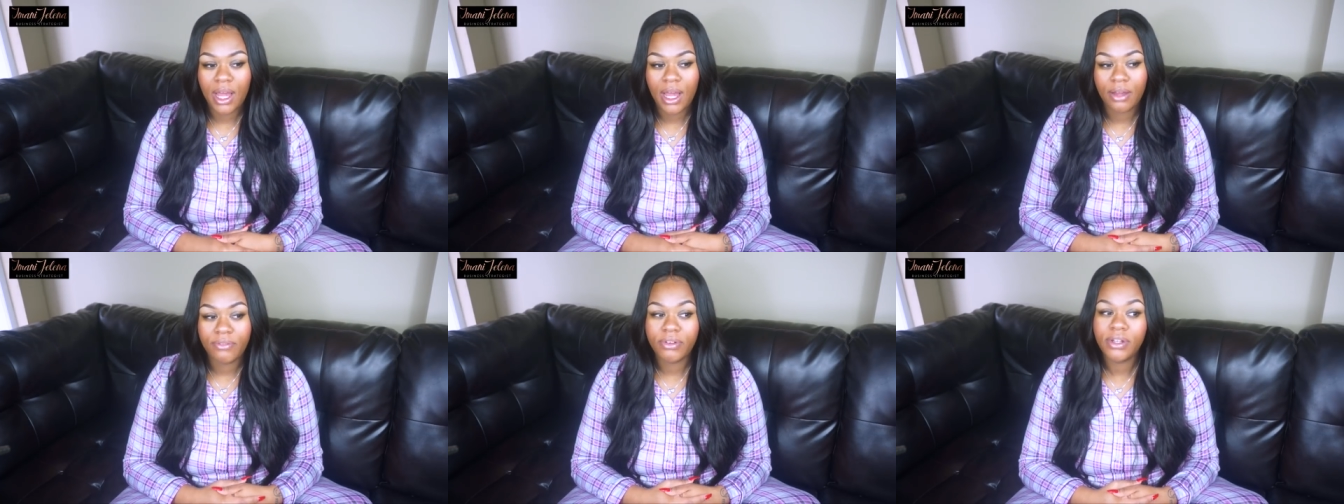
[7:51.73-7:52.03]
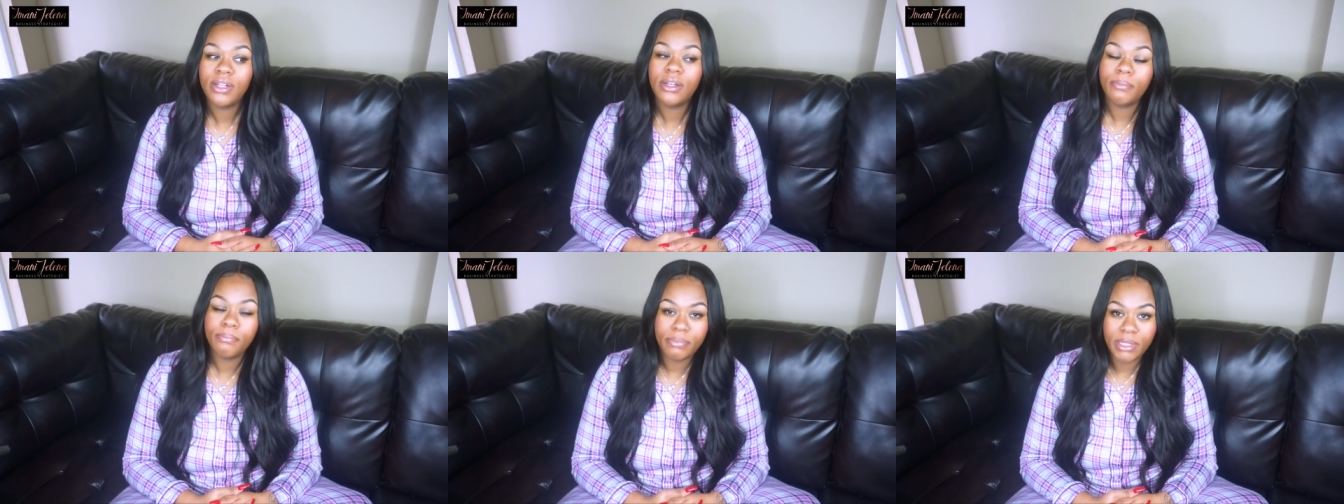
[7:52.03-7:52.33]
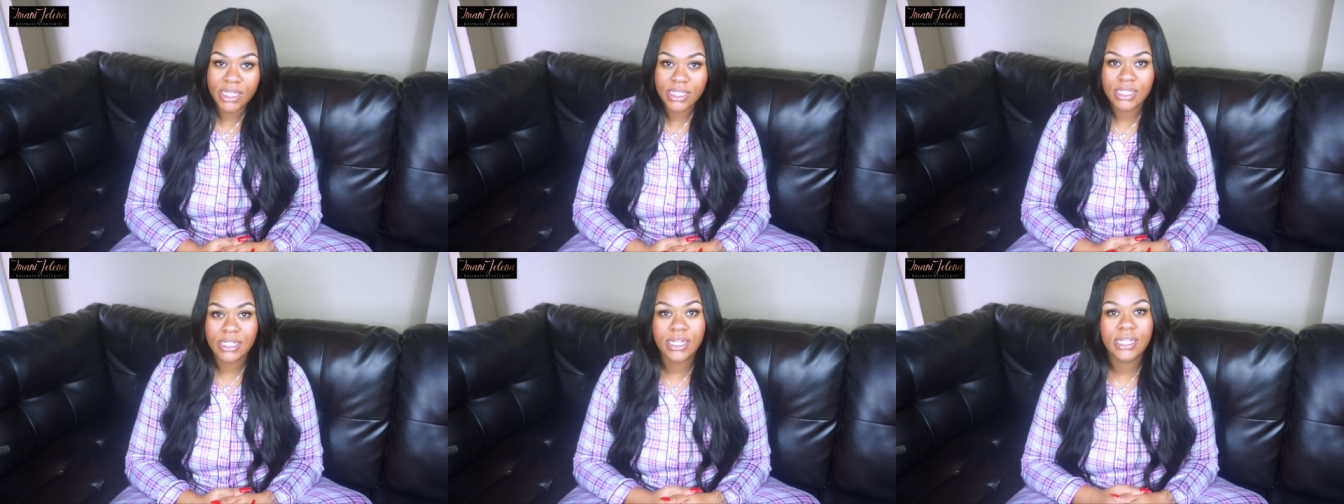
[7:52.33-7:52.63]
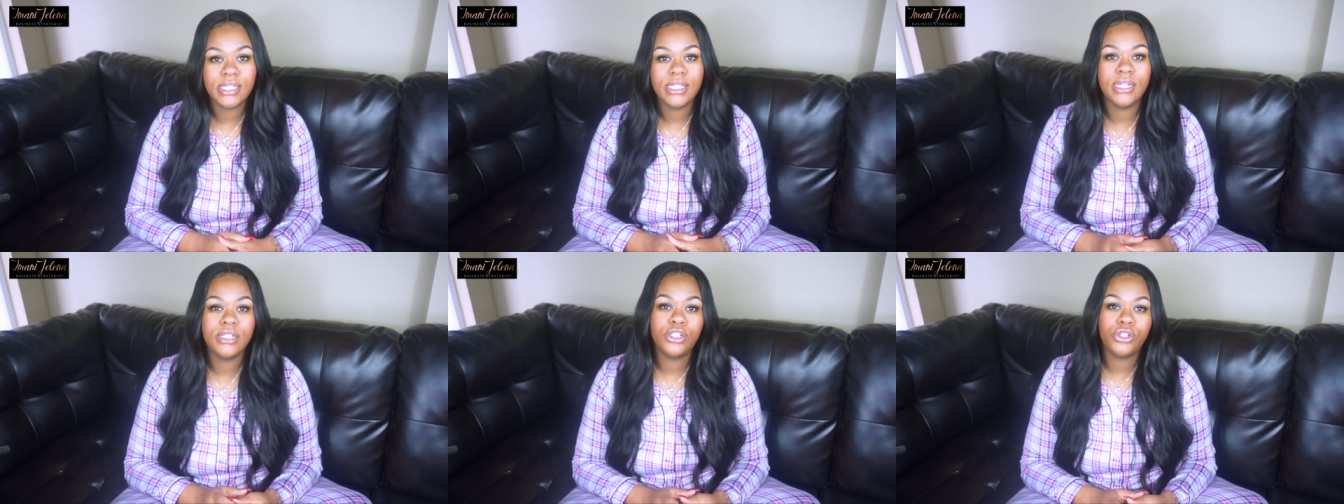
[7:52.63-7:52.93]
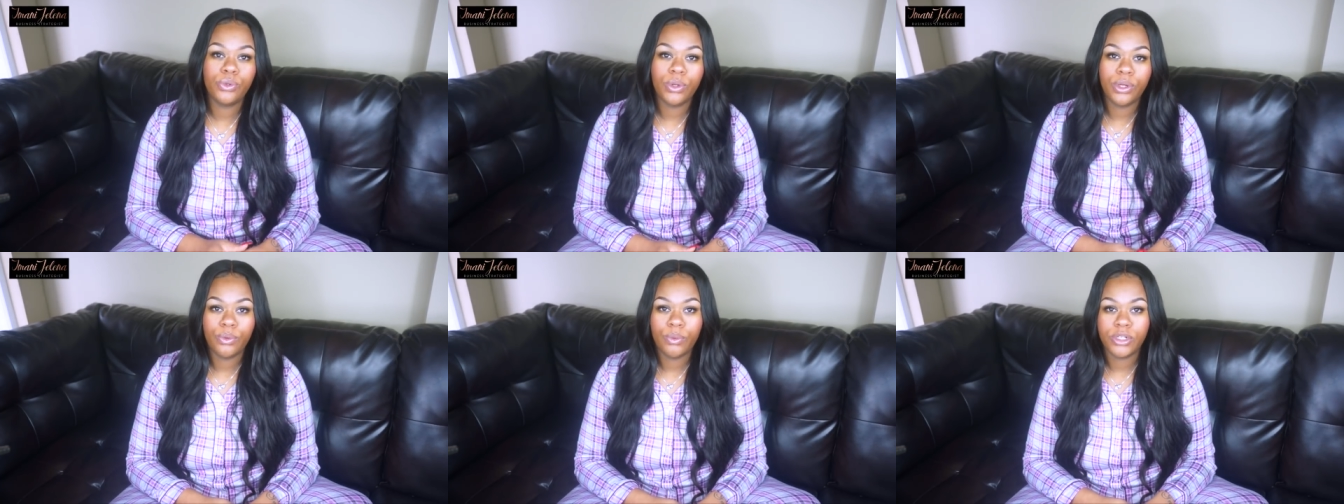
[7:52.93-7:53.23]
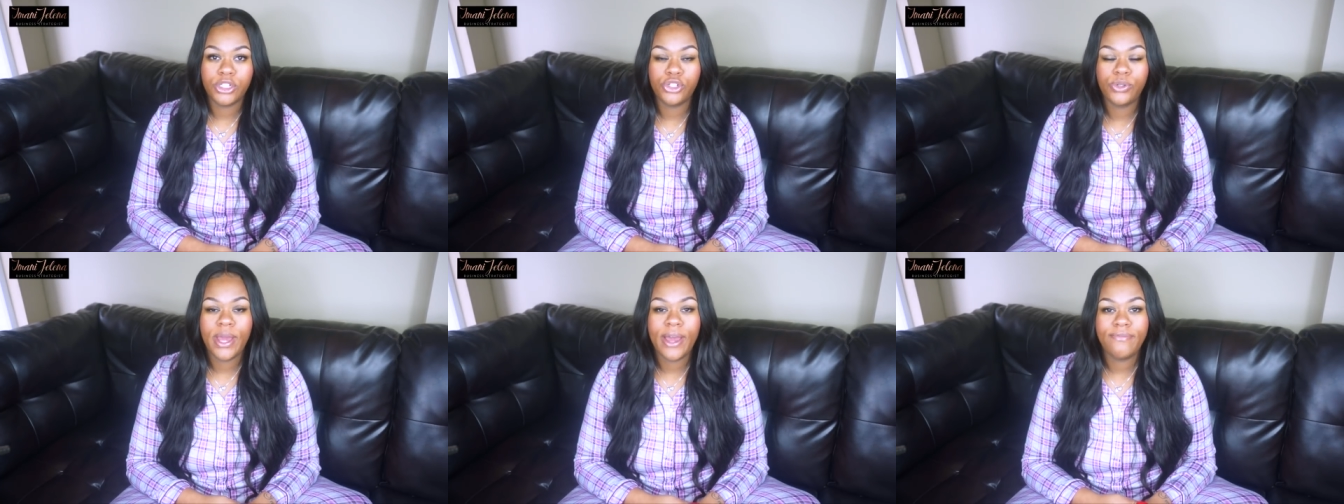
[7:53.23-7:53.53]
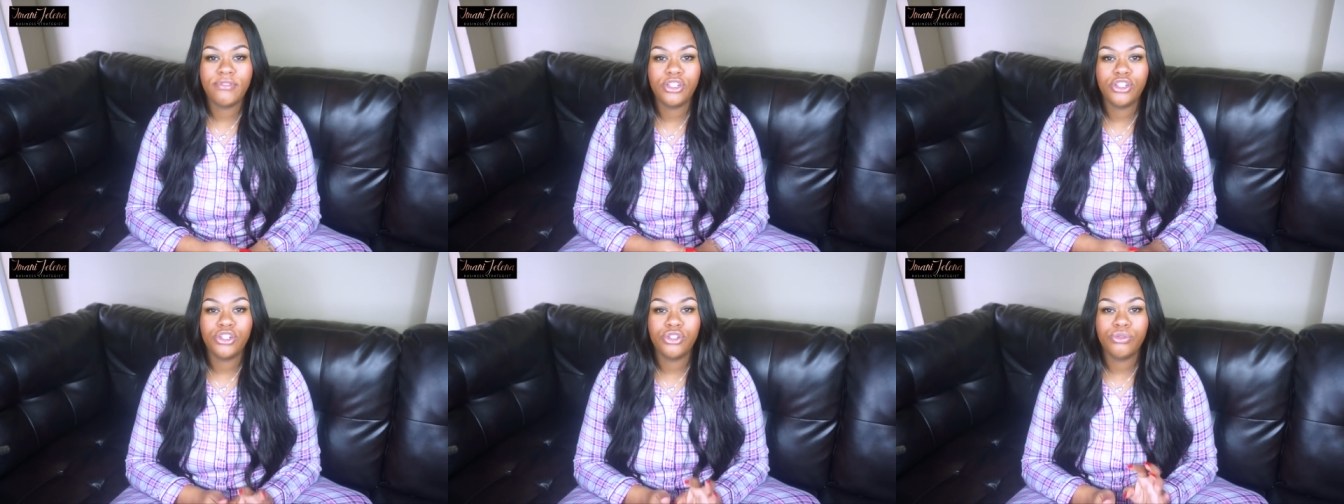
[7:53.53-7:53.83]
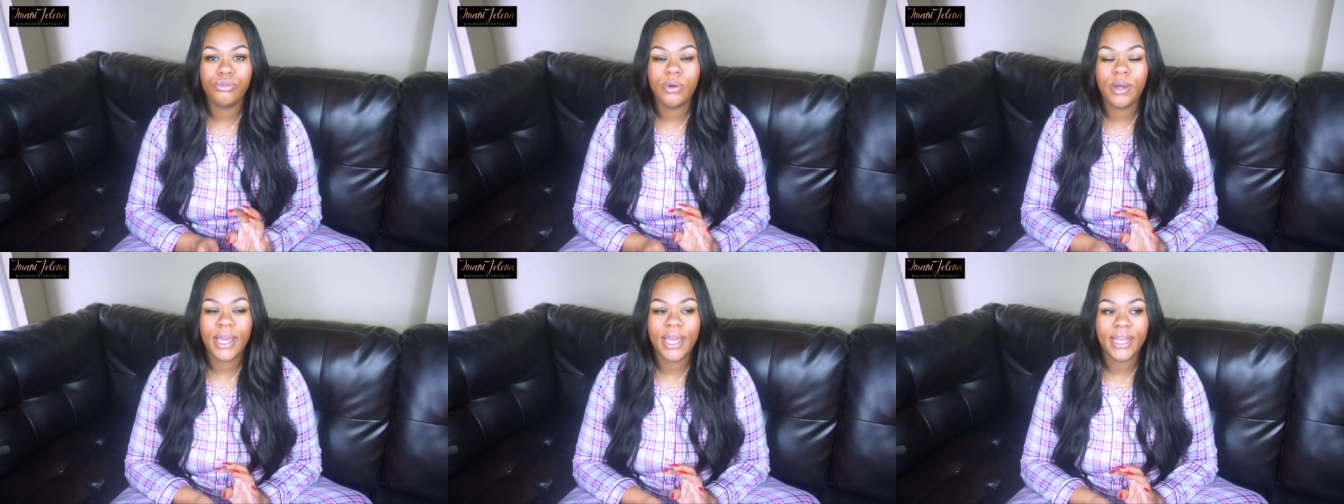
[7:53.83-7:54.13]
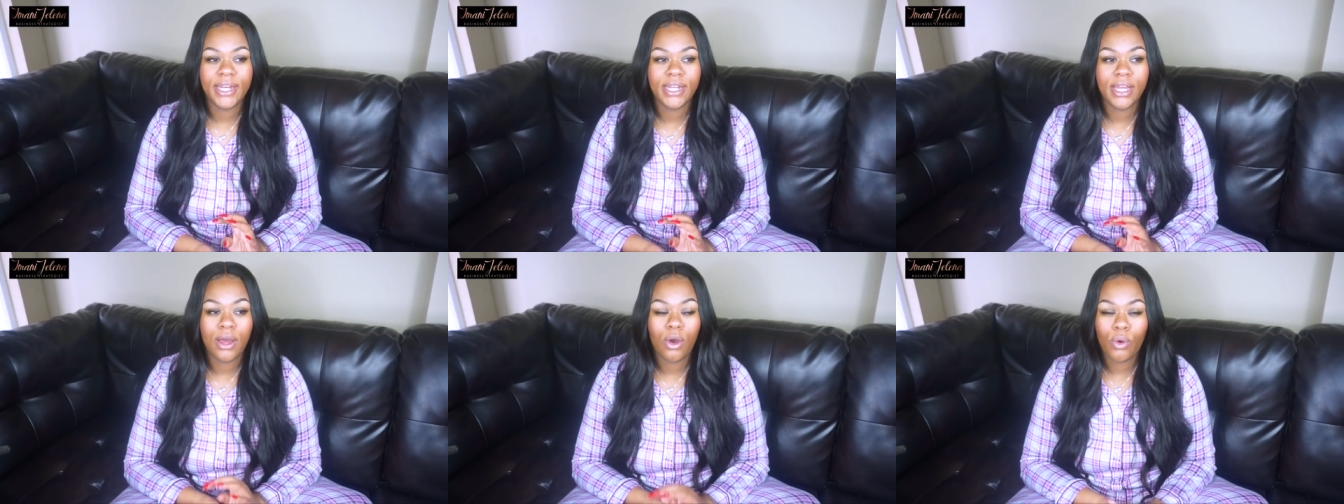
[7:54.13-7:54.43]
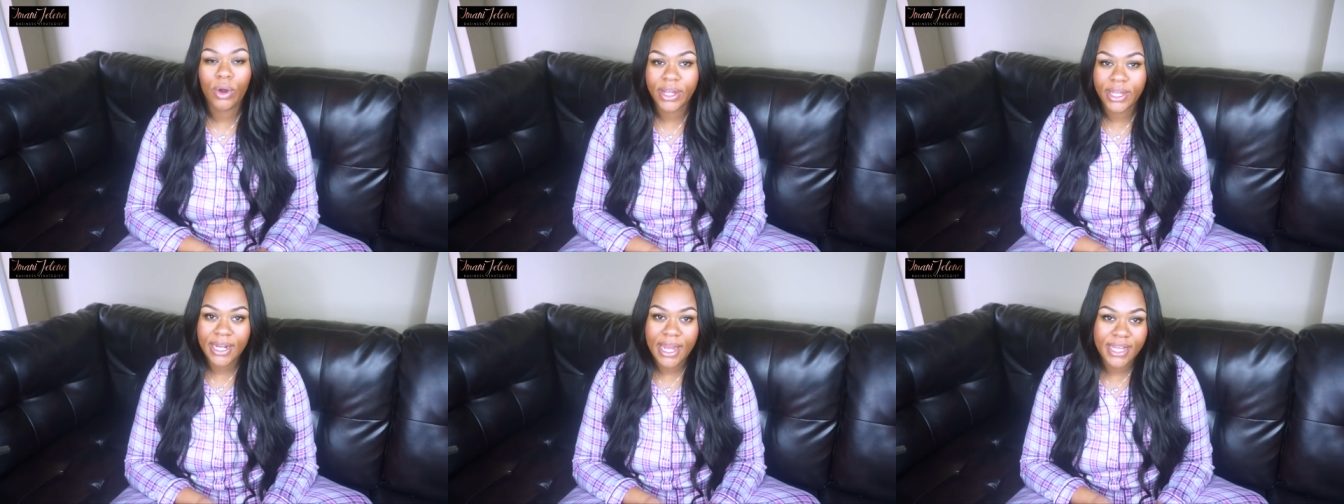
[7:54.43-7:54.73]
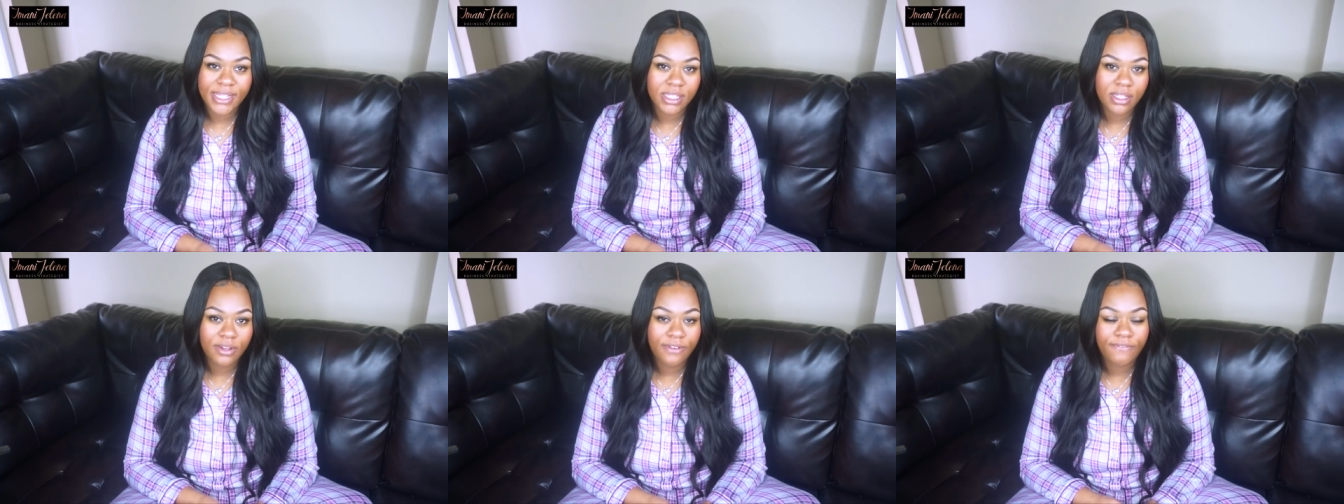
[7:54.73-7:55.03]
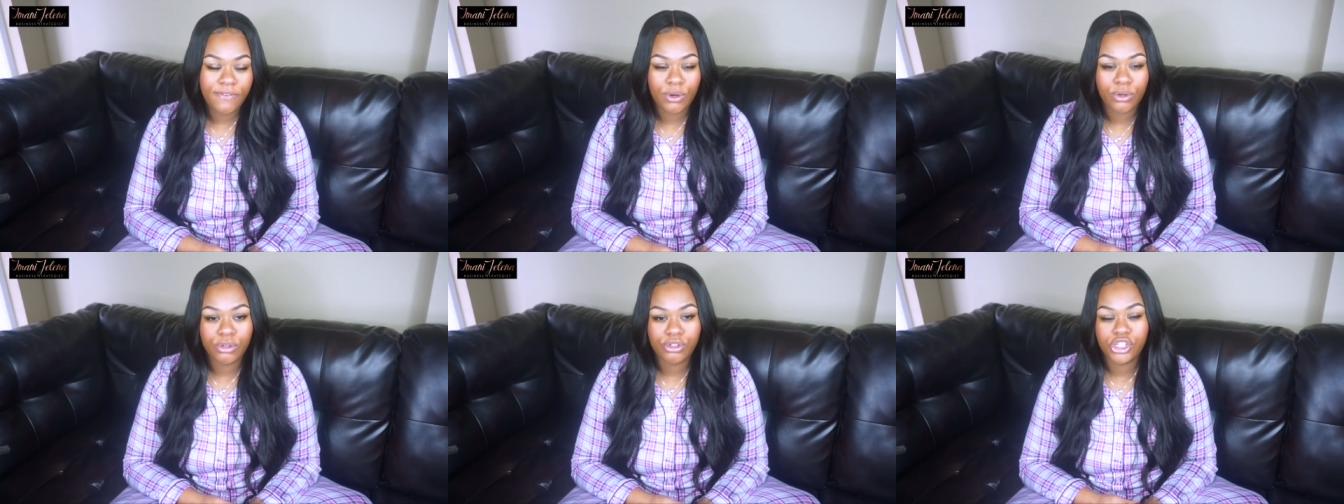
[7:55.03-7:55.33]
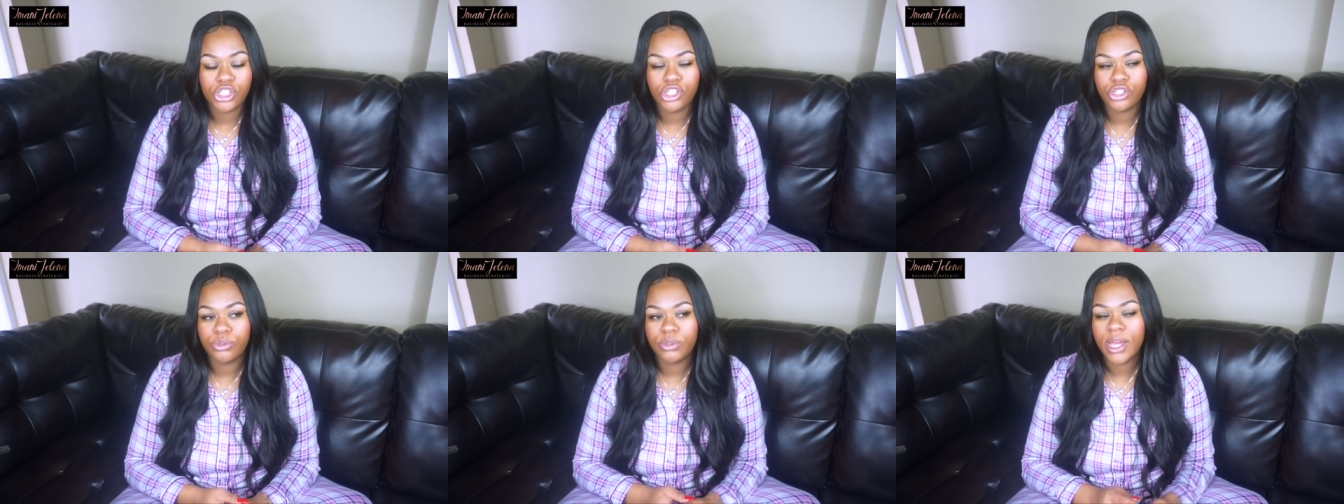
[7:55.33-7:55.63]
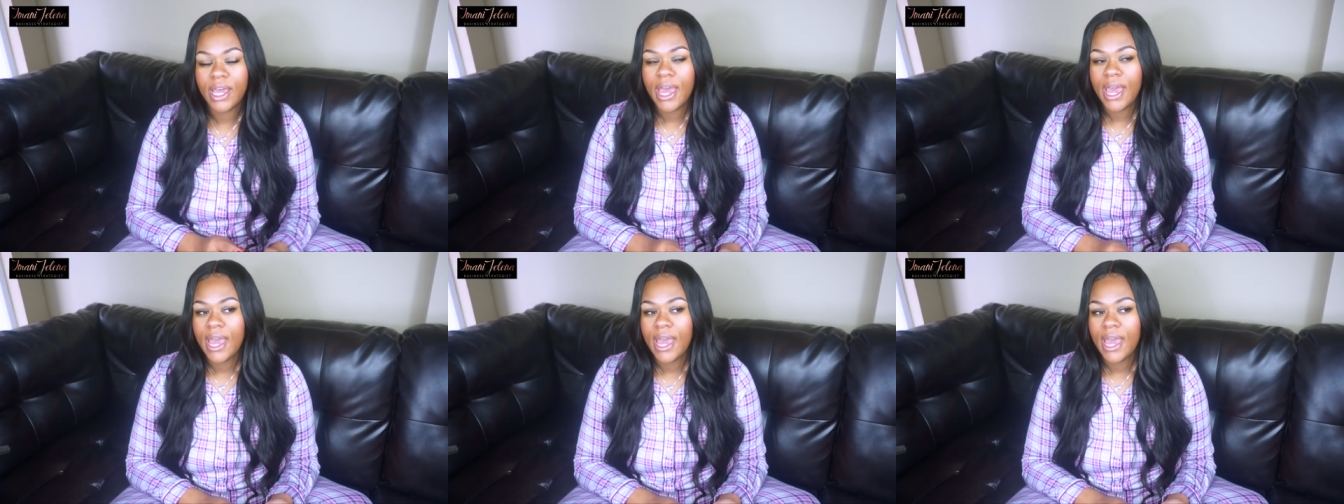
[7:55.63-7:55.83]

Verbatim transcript: of business and doing what you have to do and organizing a photo shoot.